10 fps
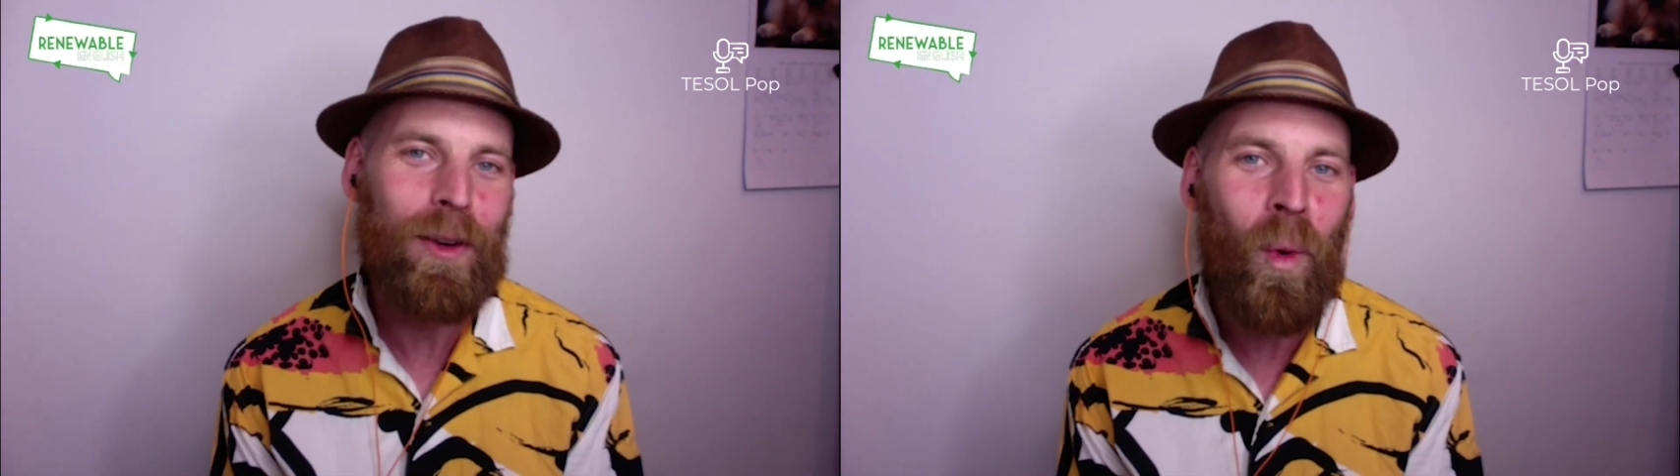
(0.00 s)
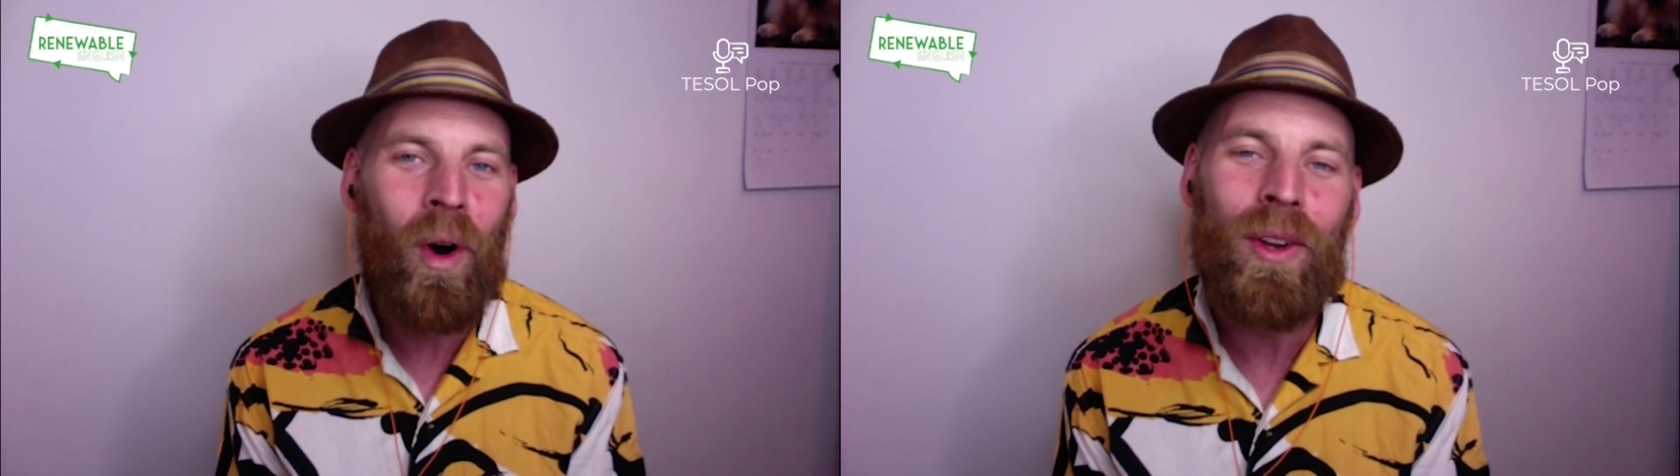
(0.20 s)

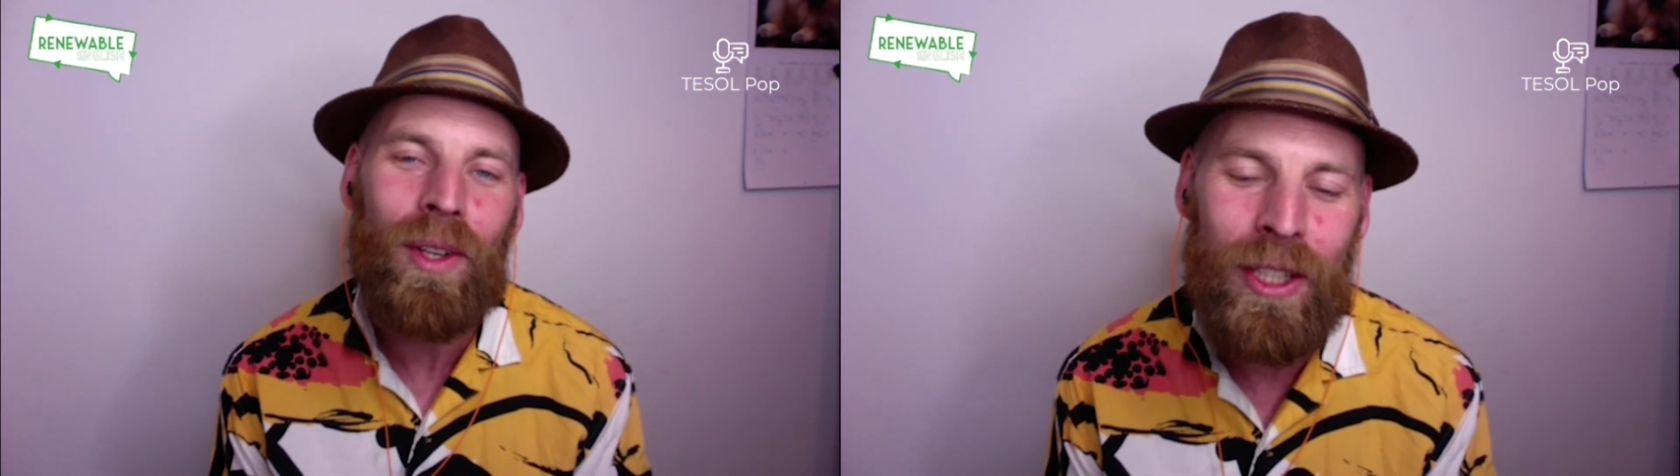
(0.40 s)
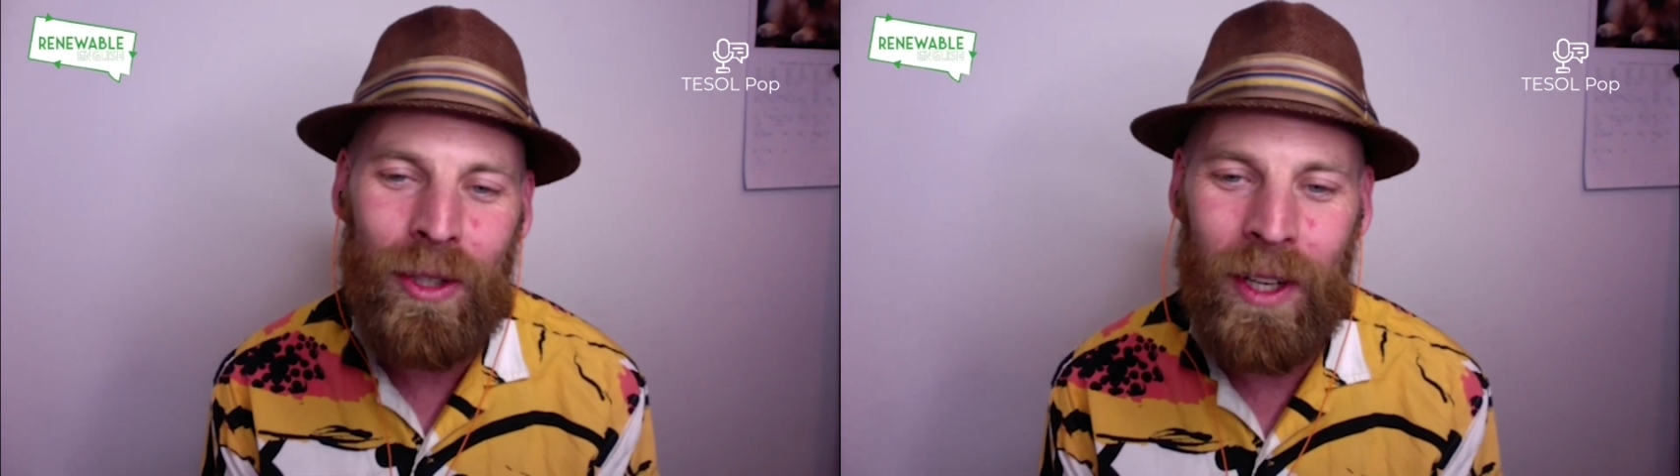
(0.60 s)
1 or
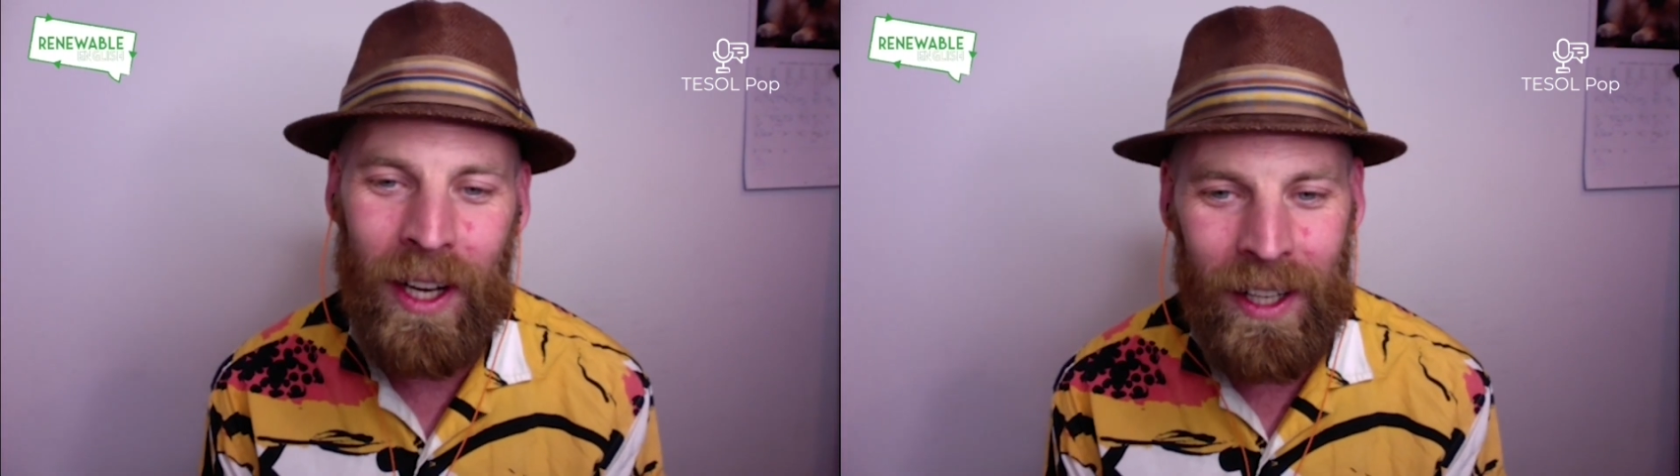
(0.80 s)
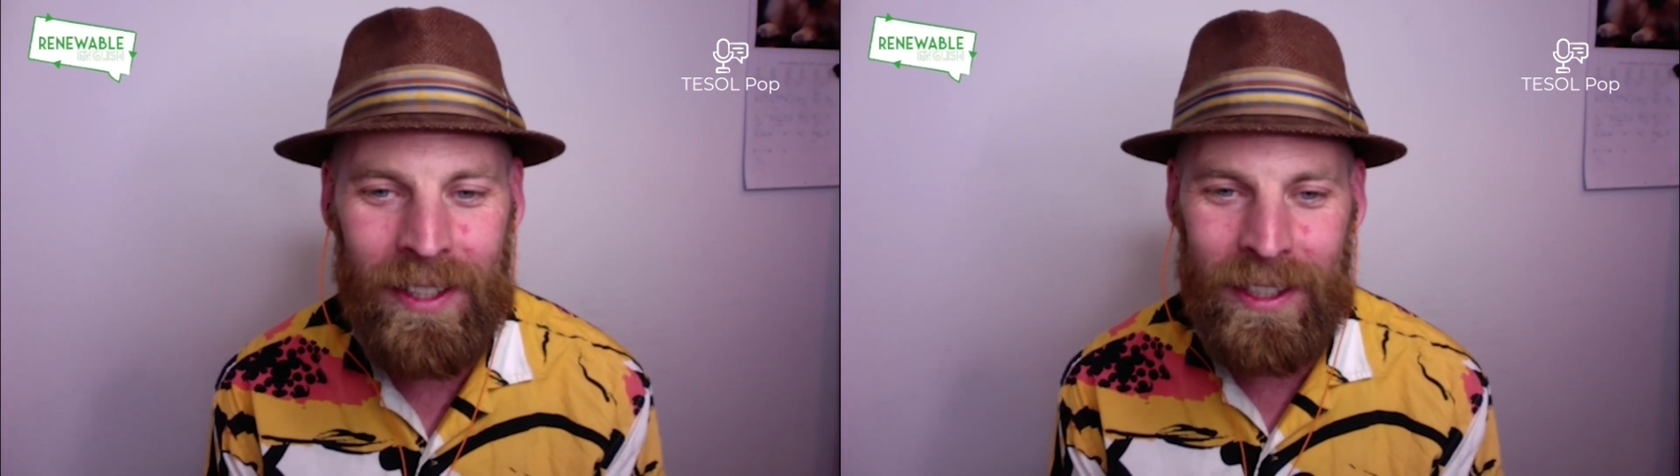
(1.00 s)
2
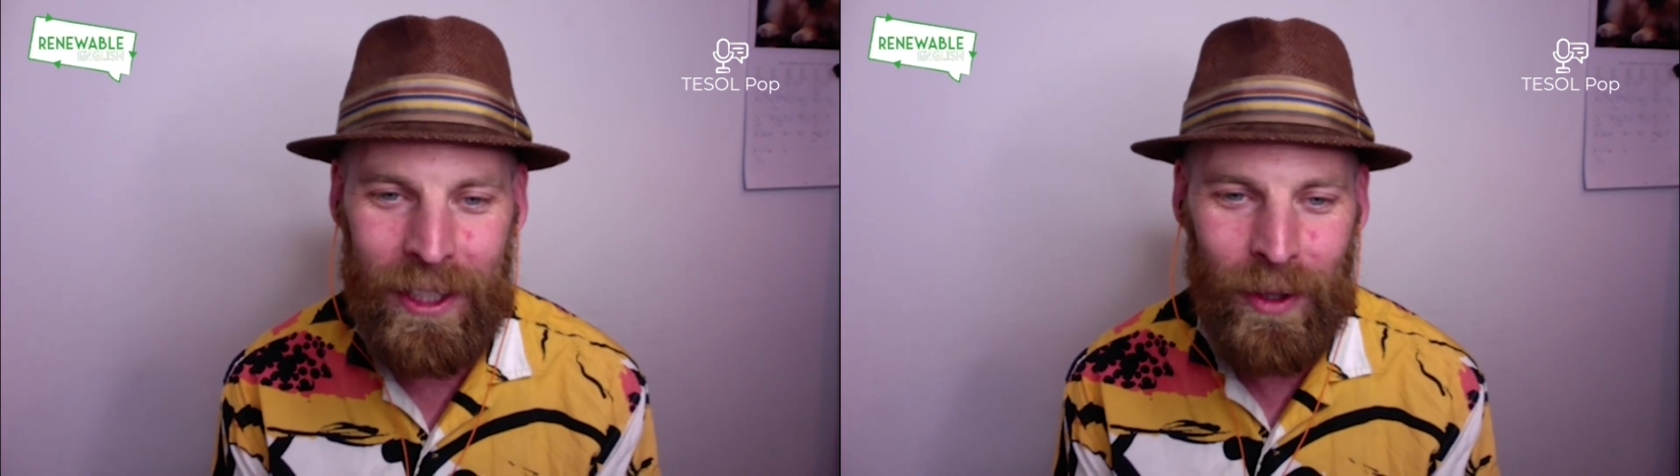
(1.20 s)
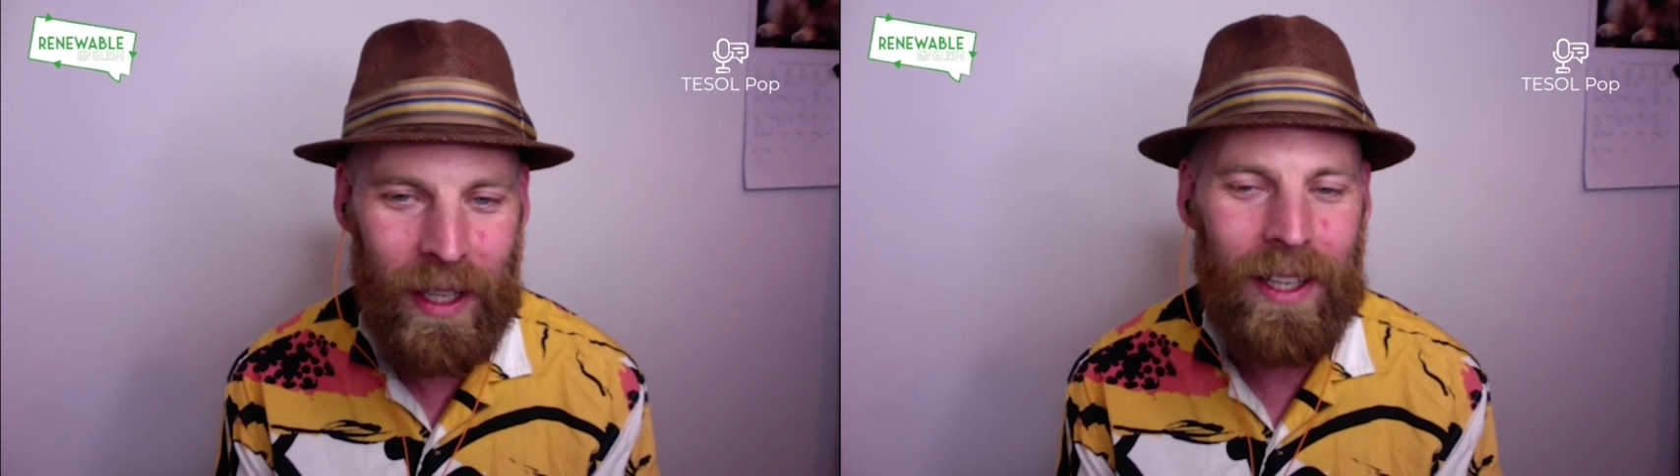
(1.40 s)
classes
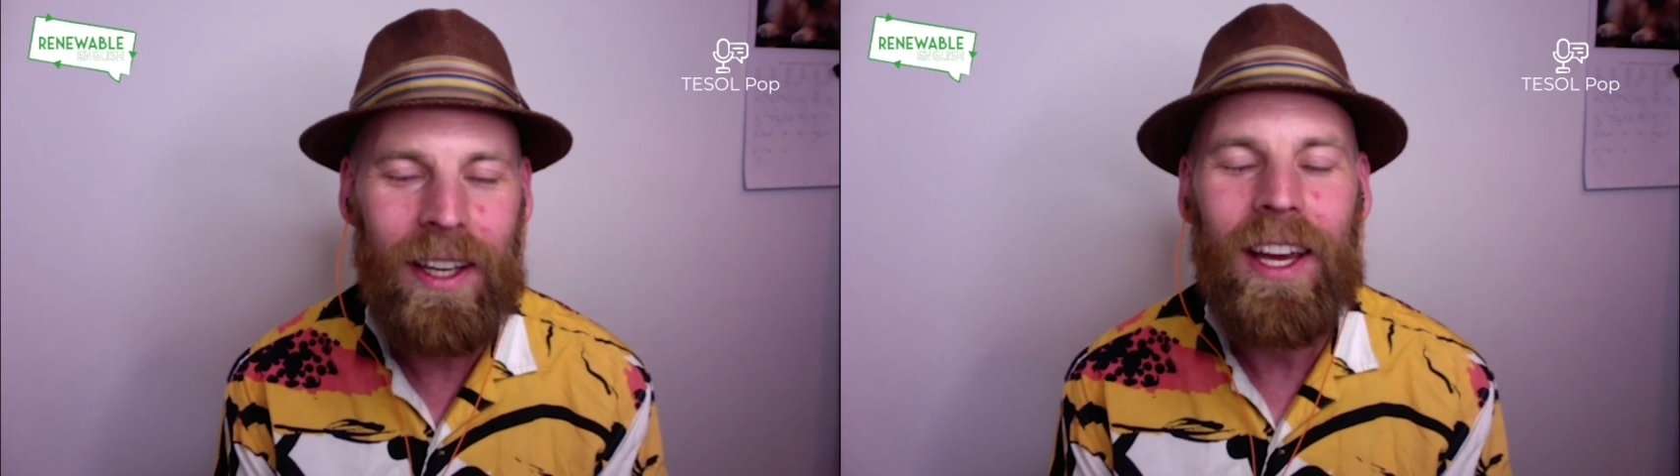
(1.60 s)
do it.